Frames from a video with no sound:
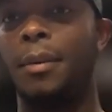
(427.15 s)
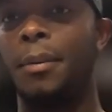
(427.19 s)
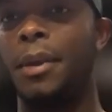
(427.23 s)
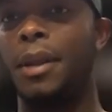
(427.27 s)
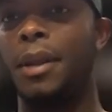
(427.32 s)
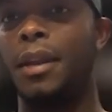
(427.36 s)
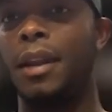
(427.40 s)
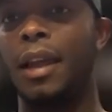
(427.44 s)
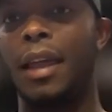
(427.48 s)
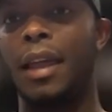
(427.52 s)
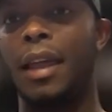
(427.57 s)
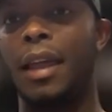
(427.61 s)
I
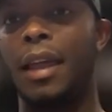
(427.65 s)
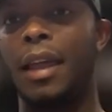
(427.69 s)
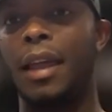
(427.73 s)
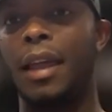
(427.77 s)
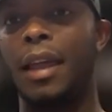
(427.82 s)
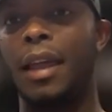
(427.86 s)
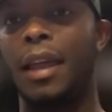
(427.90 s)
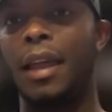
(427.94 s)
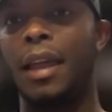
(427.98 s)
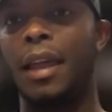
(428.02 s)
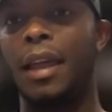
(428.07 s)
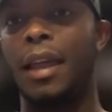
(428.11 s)
mean, I
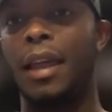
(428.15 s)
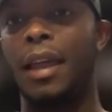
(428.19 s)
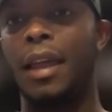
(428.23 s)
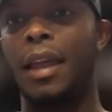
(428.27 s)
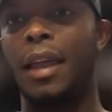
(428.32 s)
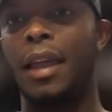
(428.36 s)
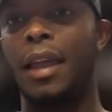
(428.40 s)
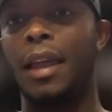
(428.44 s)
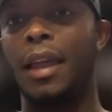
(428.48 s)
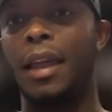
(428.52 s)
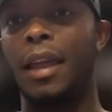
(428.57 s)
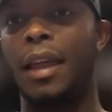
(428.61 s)
think
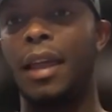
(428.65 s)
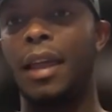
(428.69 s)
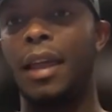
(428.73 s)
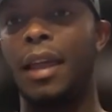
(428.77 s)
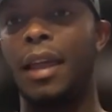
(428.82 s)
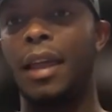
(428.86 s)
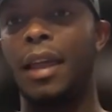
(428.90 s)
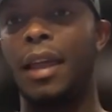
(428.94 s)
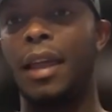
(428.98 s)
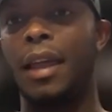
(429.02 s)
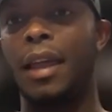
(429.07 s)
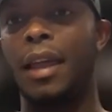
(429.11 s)

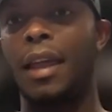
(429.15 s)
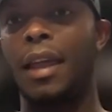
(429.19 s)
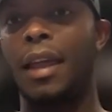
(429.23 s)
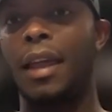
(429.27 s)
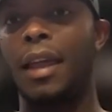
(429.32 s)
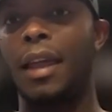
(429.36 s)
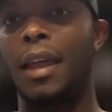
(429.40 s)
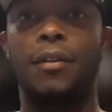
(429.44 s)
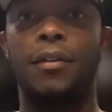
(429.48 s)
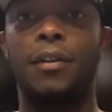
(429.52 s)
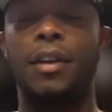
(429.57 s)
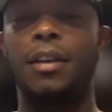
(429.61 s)
you know
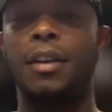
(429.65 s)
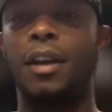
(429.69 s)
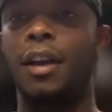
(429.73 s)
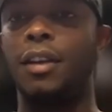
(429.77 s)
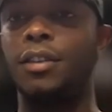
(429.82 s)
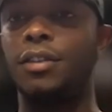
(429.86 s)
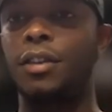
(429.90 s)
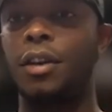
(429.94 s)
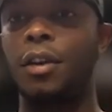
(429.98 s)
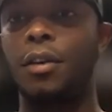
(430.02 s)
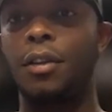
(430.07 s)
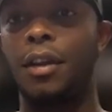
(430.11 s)
if it does
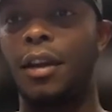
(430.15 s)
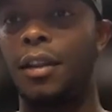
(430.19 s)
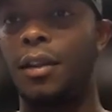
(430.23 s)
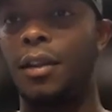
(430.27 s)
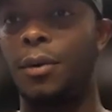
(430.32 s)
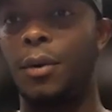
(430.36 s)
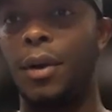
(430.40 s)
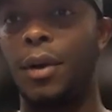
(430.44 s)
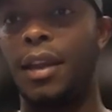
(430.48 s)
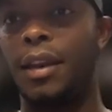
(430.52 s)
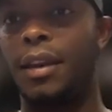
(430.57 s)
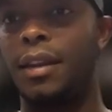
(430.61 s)
go the other
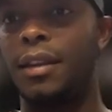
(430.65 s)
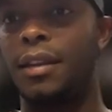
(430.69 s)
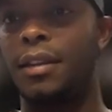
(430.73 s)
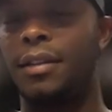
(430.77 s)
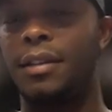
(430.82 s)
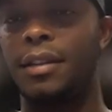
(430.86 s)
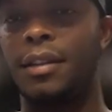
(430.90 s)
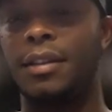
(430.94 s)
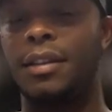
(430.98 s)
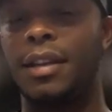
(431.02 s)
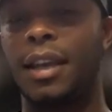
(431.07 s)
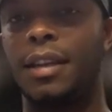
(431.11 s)
way to, to
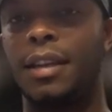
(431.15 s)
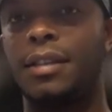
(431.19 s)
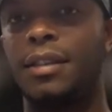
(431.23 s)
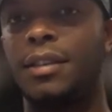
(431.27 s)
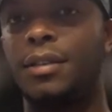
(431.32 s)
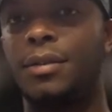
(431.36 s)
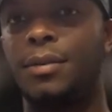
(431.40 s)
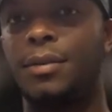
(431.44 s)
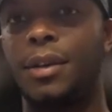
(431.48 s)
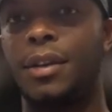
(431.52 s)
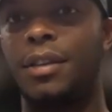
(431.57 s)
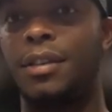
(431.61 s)

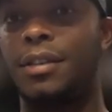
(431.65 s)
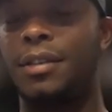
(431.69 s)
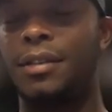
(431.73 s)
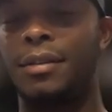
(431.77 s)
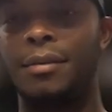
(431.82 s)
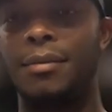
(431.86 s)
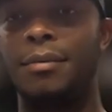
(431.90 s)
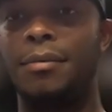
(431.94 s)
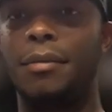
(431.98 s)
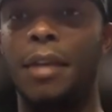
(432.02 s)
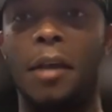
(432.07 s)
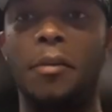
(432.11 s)
Texas, which
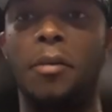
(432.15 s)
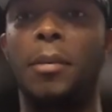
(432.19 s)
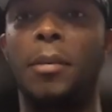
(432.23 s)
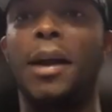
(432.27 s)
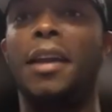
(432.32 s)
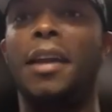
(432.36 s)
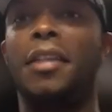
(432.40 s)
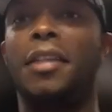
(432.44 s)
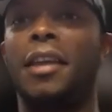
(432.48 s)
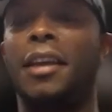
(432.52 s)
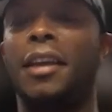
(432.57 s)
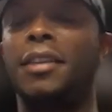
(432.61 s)

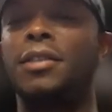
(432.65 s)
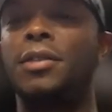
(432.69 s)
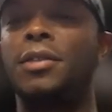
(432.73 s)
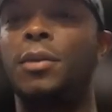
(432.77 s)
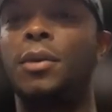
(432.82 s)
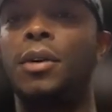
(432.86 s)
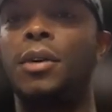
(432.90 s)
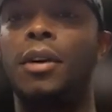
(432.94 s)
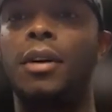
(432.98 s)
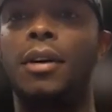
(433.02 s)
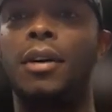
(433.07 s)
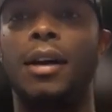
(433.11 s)
everybody thinks it
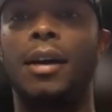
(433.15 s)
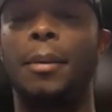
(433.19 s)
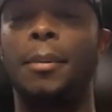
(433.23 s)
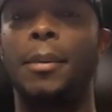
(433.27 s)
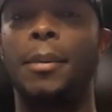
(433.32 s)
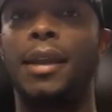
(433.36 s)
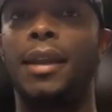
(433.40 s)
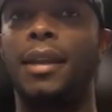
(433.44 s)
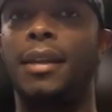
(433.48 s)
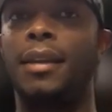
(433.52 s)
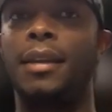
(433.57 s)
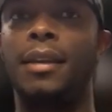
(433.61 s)
will, I
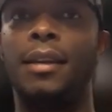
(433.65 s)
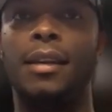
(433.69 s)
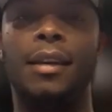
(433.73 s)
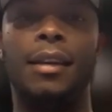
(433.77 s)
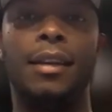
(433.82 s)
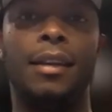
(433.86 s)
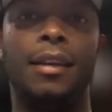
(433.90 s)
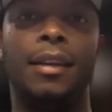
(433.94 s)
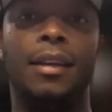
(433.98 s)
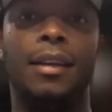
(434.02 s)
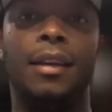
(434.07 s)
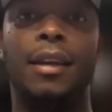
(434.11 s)
mean,
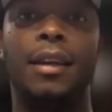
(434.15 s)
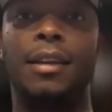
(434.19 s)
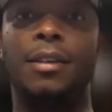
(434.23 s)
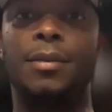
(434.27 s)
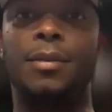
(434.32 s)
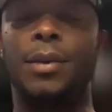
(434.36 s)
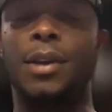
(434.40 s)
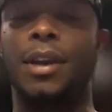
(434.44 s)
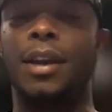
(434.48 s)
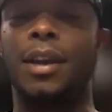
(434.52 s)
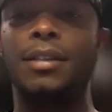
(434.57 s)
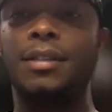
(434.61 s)
it's
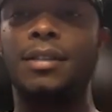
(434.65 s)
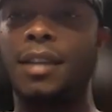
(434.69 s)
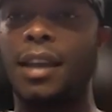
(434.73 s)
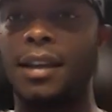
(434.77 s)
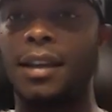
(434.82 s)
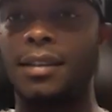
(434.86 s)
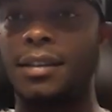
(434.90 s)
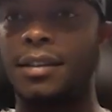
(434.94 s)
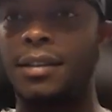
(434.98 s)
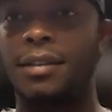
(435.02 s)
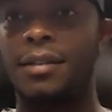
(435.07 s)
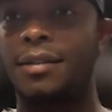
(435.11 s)
because
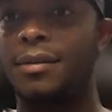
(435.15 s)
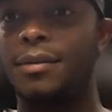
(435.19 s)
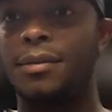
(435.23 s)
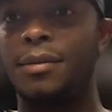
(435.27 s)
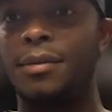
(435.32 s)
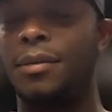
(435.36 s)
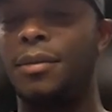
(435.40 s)
Texas